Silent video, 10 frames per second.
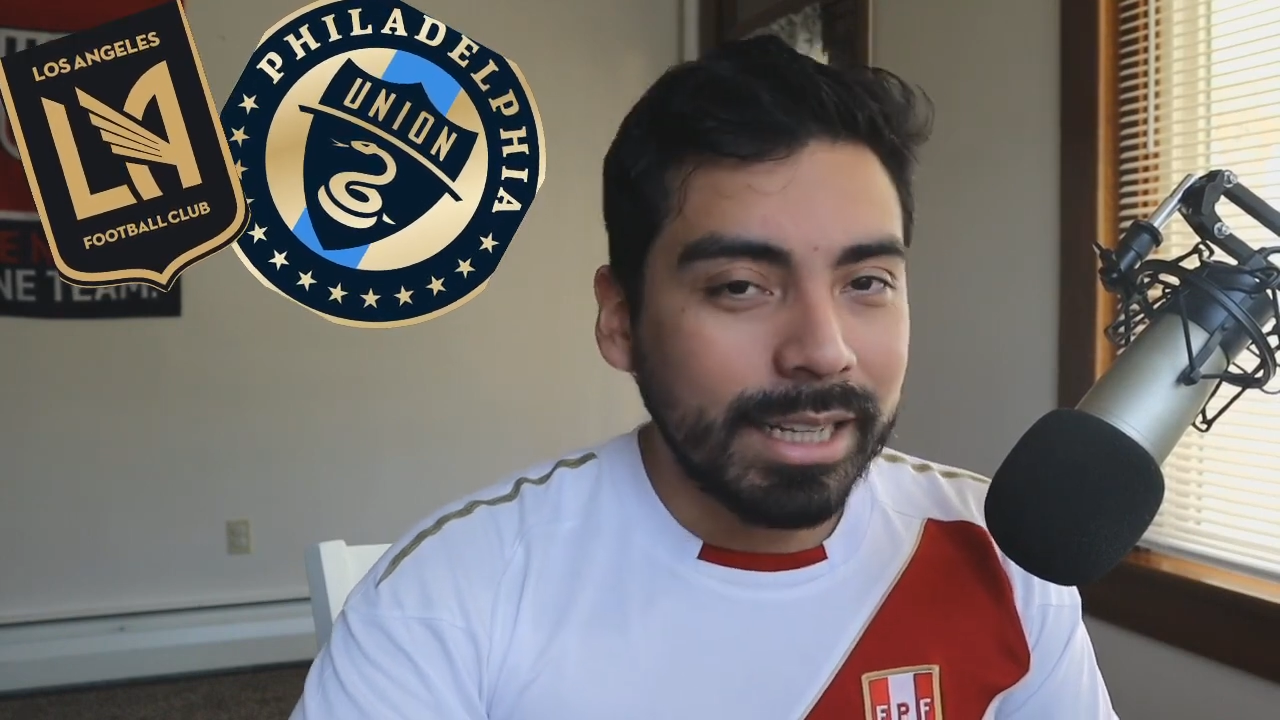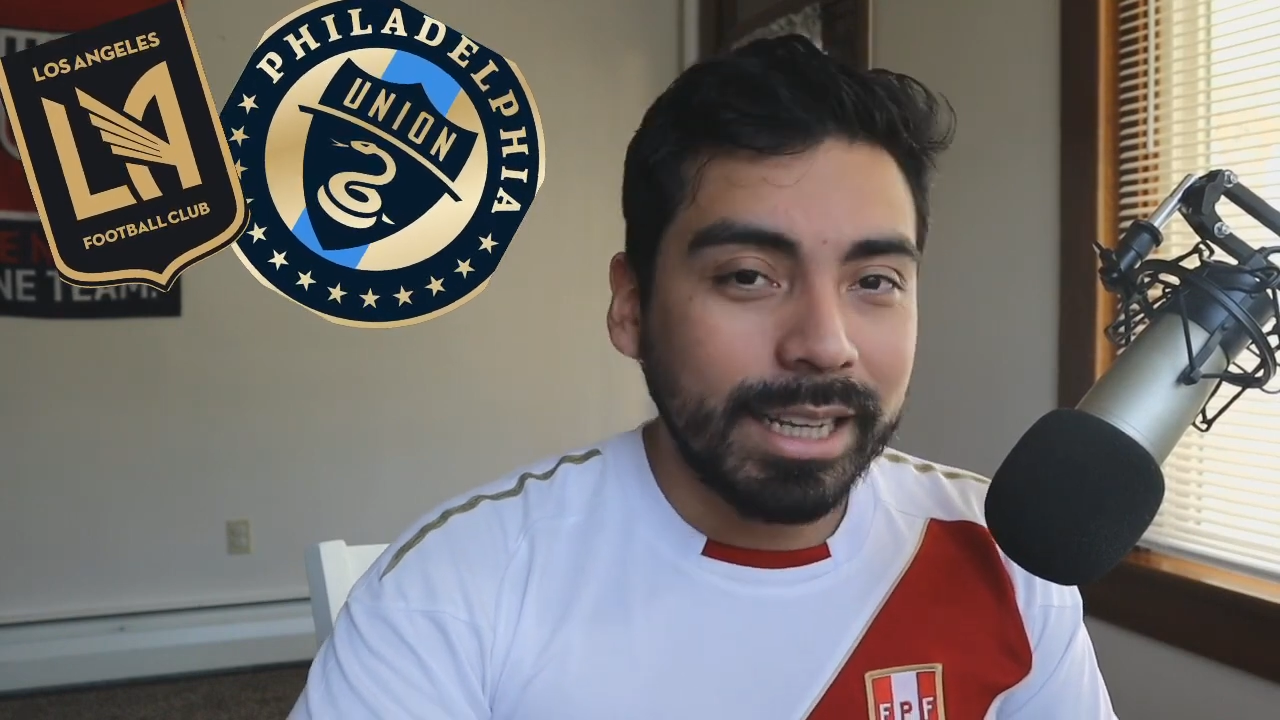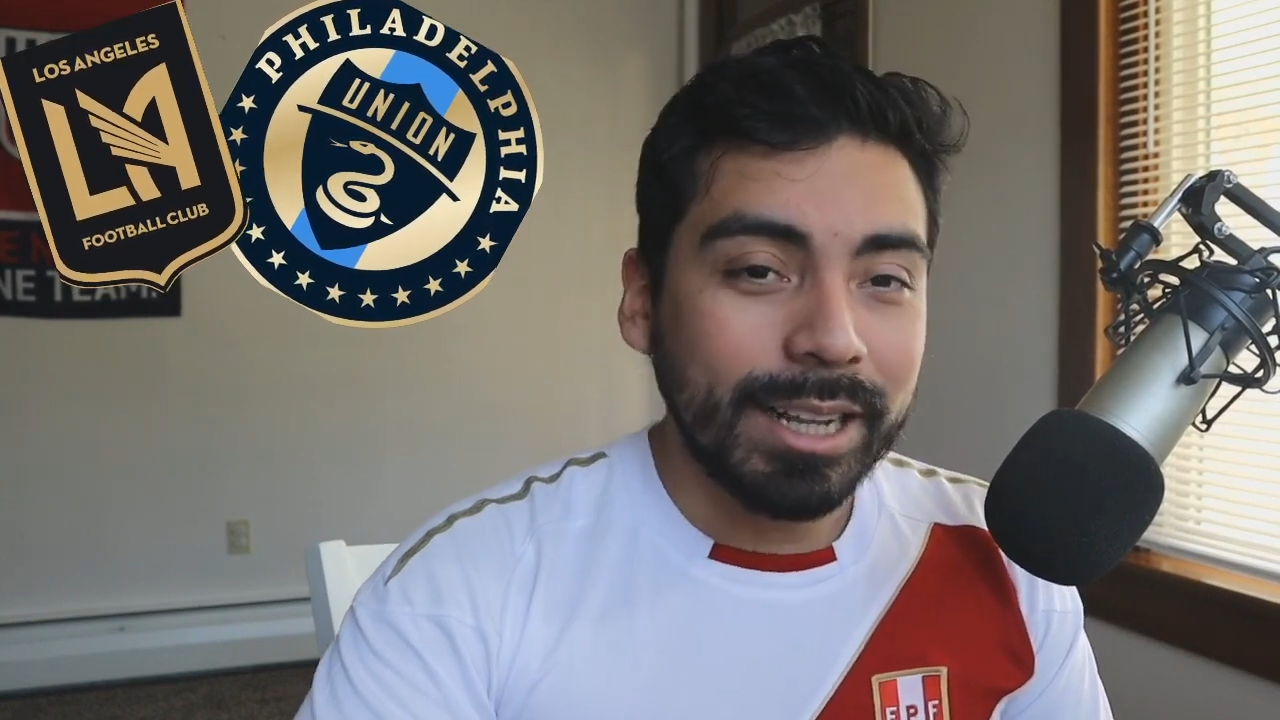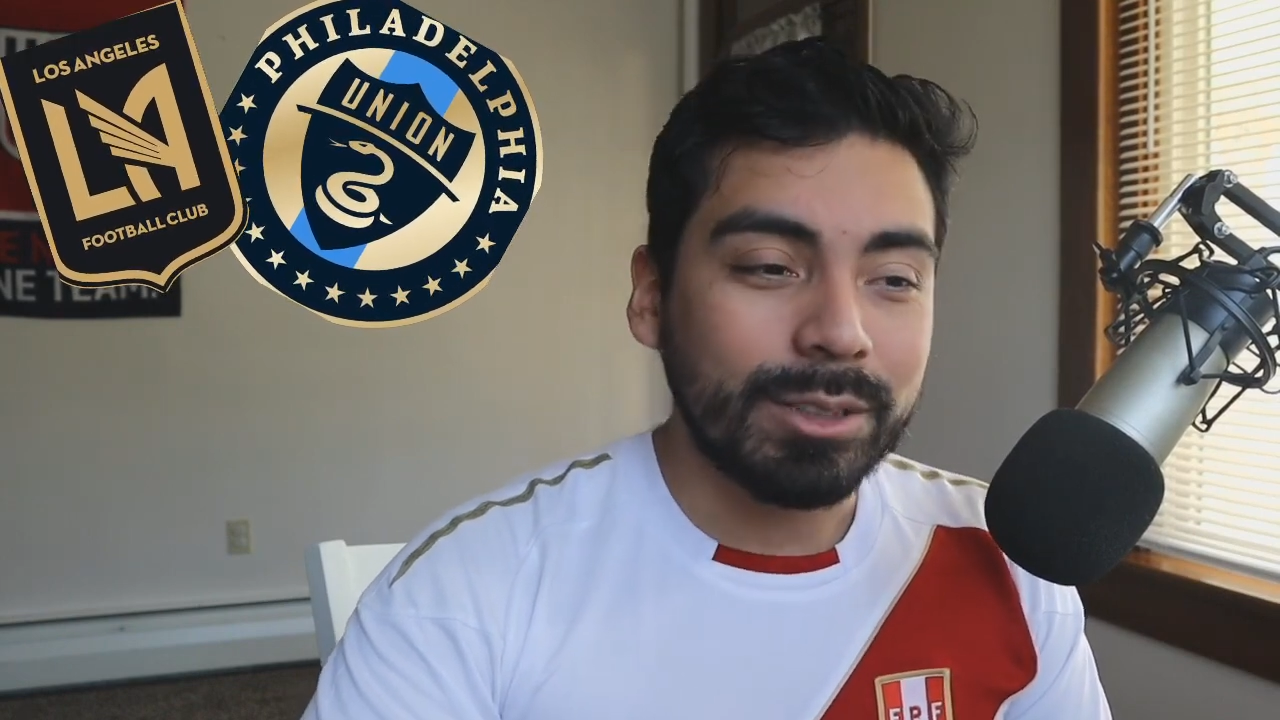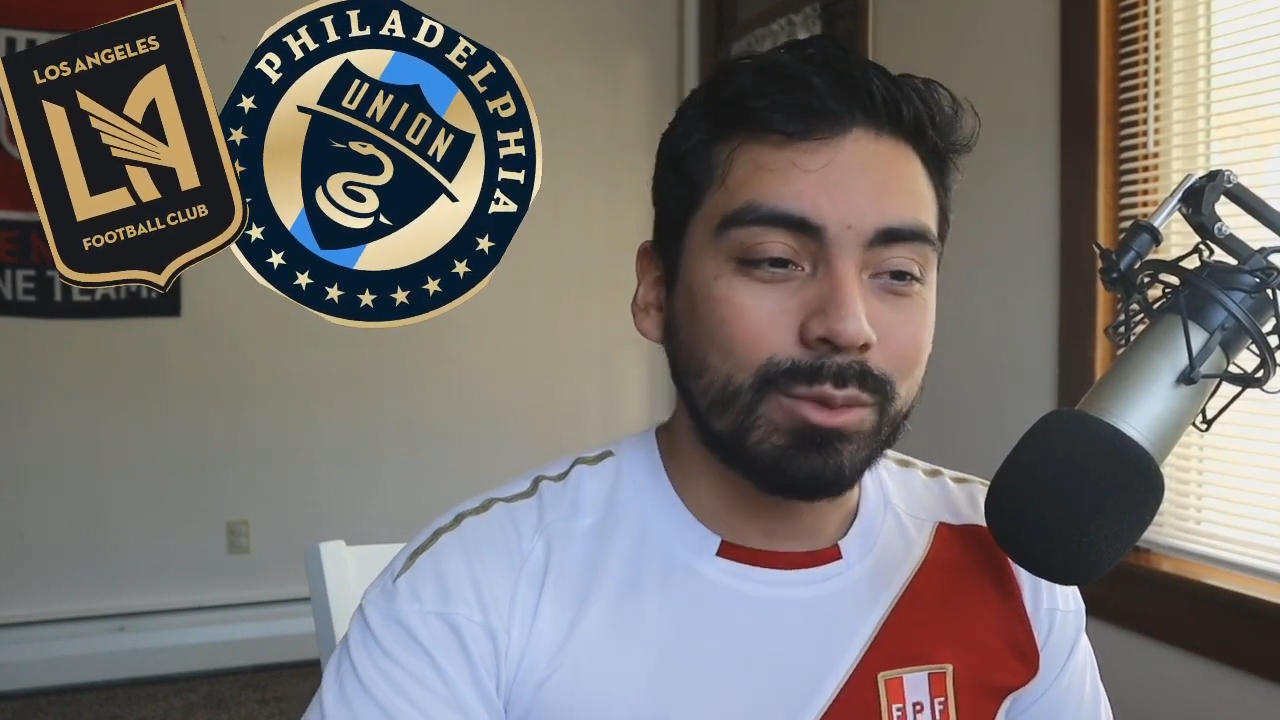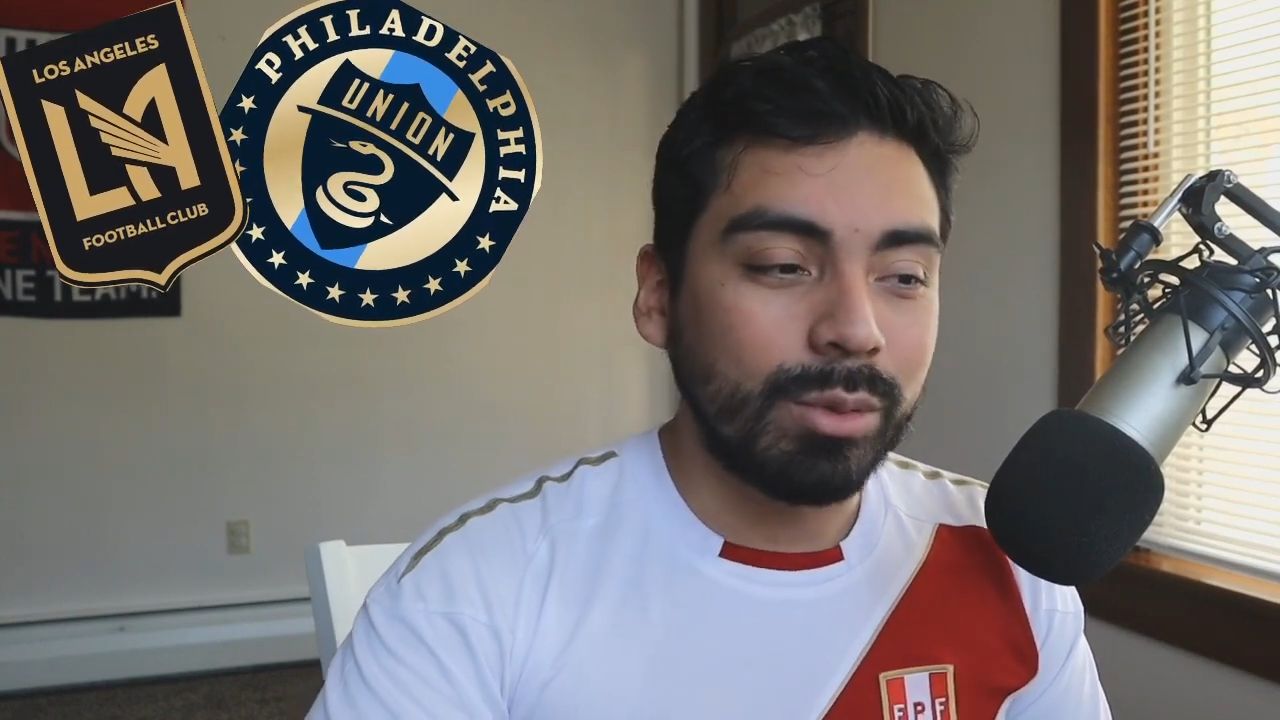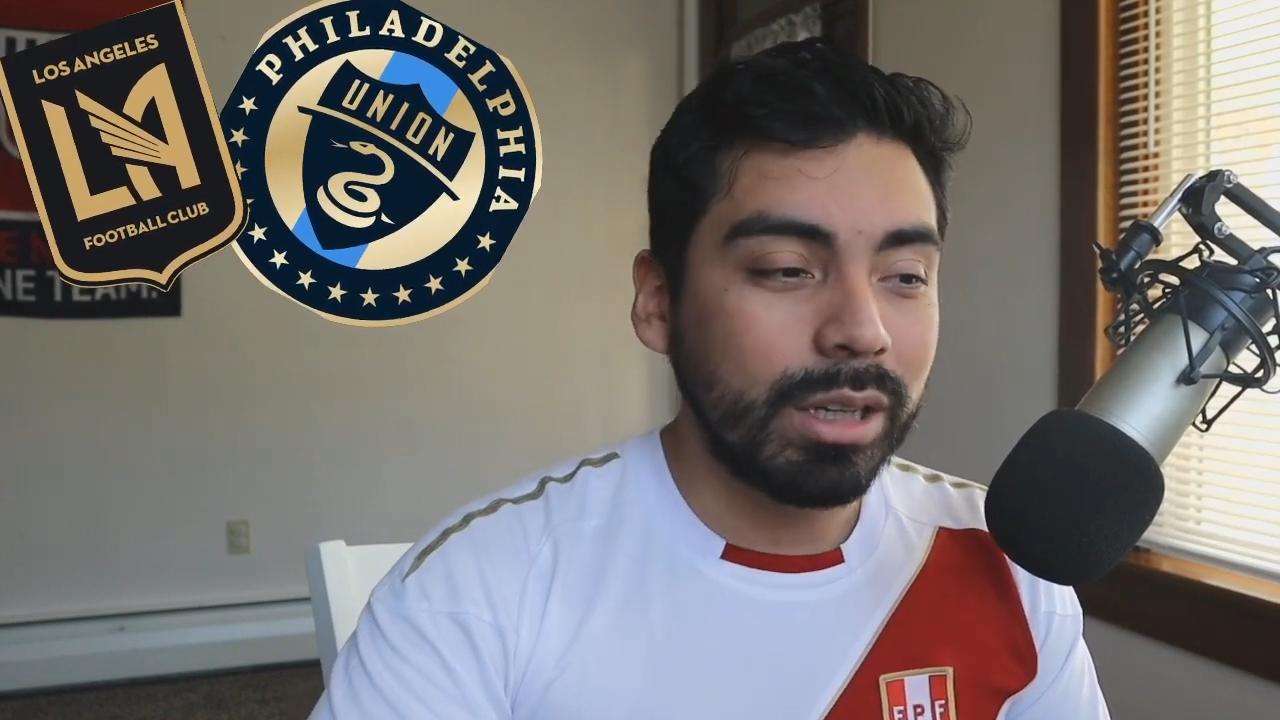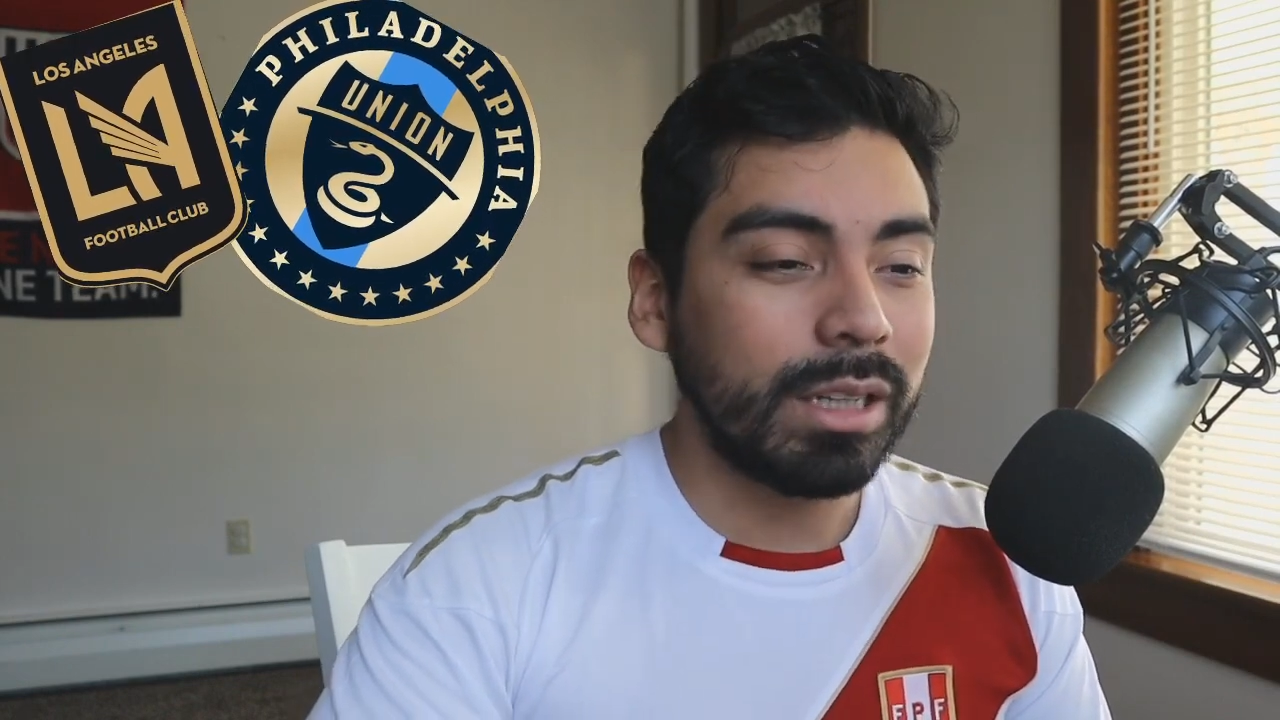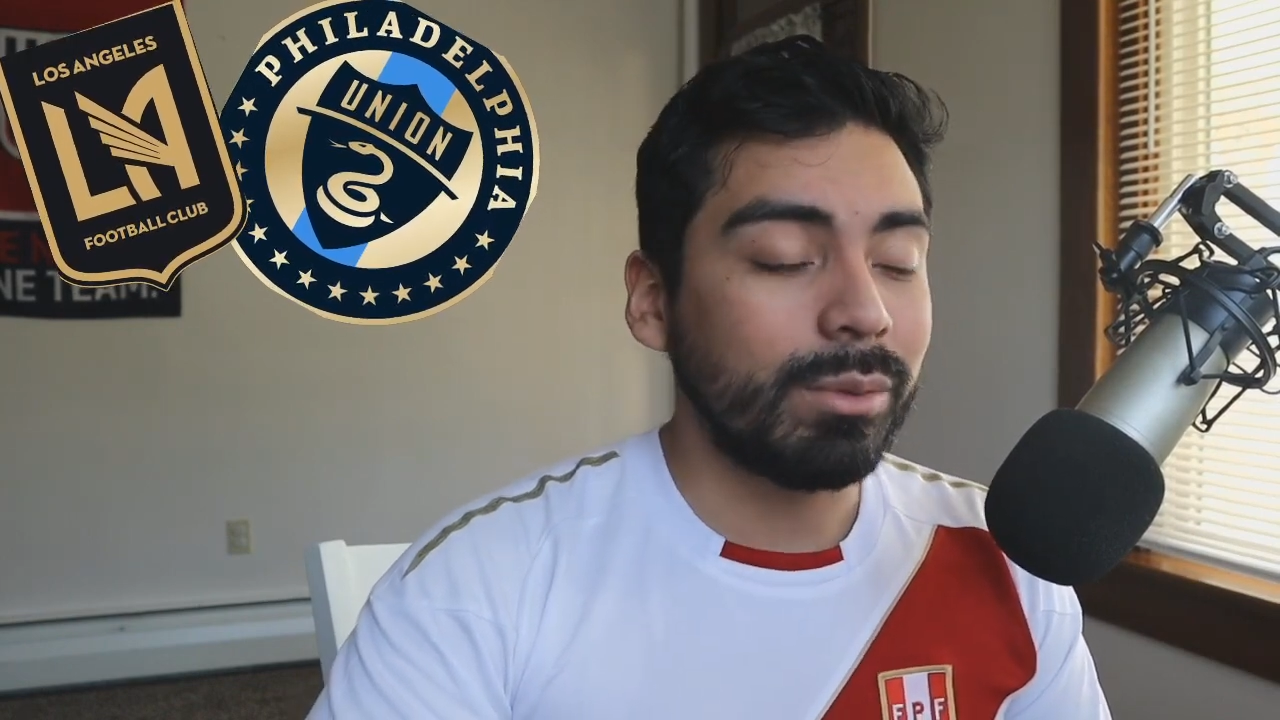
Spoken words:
a really,